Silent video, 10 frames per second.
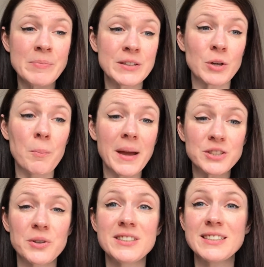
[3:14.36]
So make
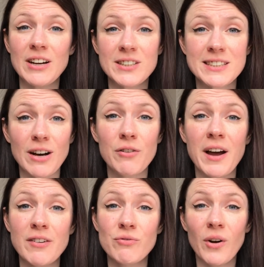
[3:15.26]
sure you sell yourself
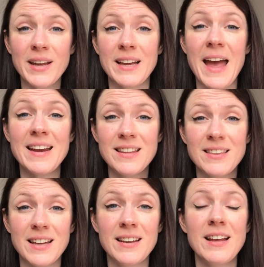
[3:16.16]
and write
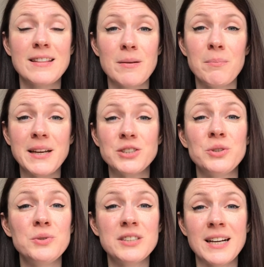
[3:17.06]
anything that makes
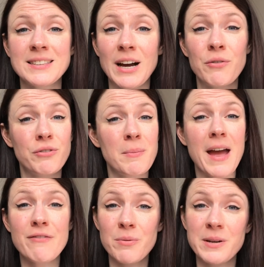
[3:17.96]
you stand out from
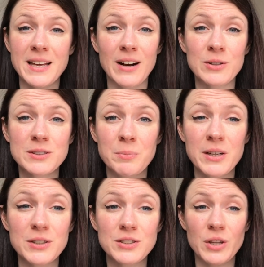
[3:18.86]
everybody else,
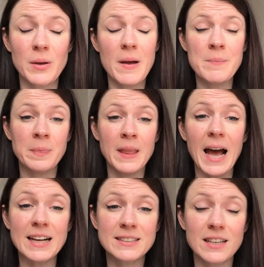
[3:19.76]
because
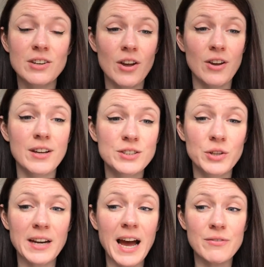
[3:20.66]
as a nurse,
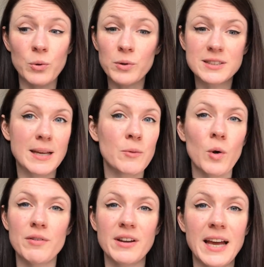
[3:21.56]
you're going to have all the same
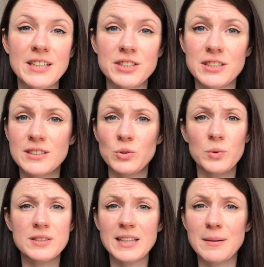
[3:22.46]
qualifications,
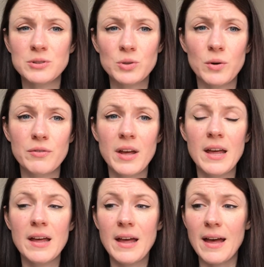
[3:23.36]
all the same sort of,
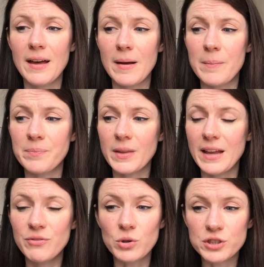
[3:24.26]
um,
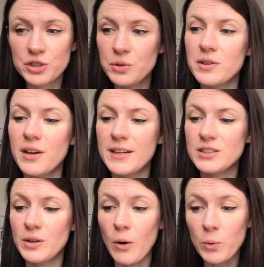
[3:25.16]
if you're a student
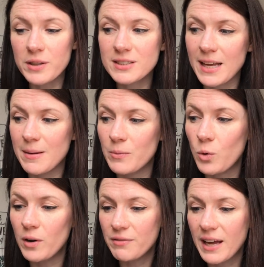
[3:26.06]
nurse, all the same
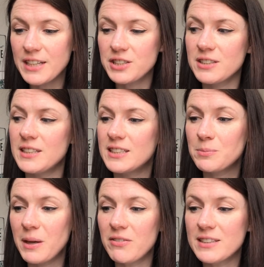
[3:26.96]
qualifications and
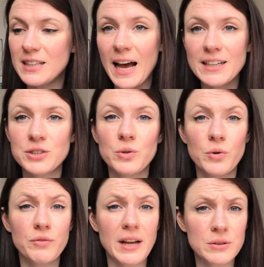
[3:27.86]
experience as
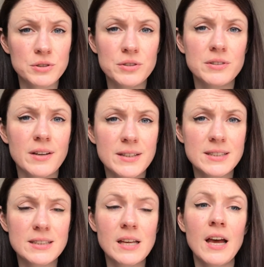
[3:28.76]
your fellow student
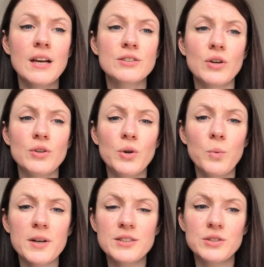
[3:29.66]
nurses. So you
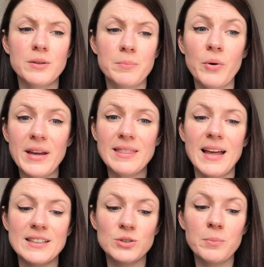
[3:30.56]
want to do, put in
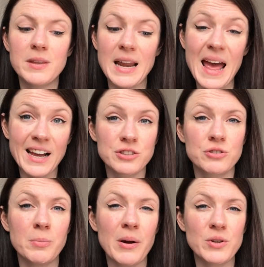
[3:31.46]
there something
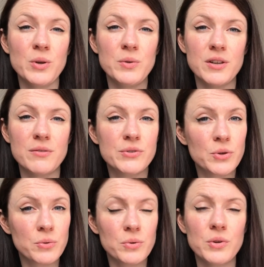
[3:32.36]
extra about you that you've
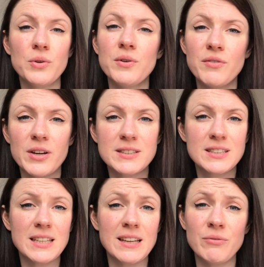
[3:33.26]
done through
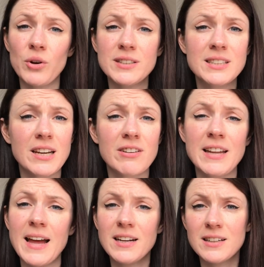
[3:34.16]
university,
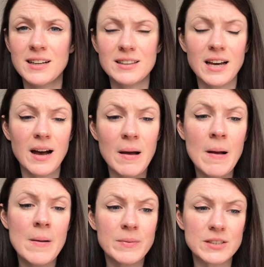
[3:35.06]
volunteering, anything like that,
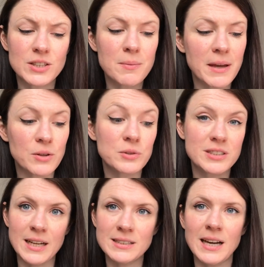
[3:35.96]
that's going to make you
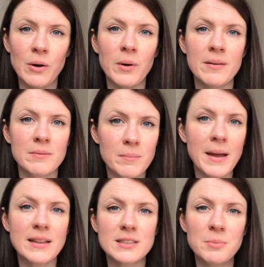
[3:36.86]
stand out and
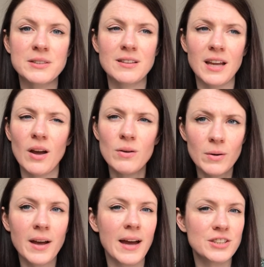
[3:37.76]
make this person think,
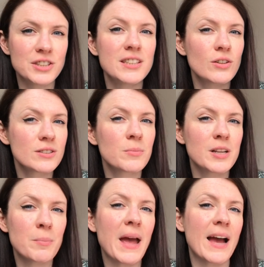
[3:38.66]
oh, okay, she's got
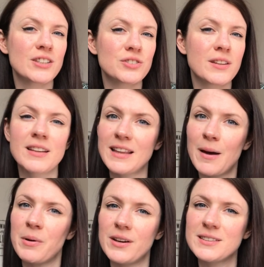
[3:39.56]
something a bit extra than
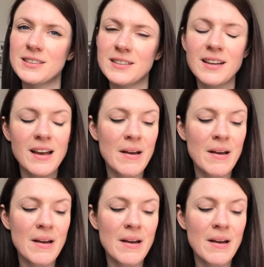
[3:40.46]
that person.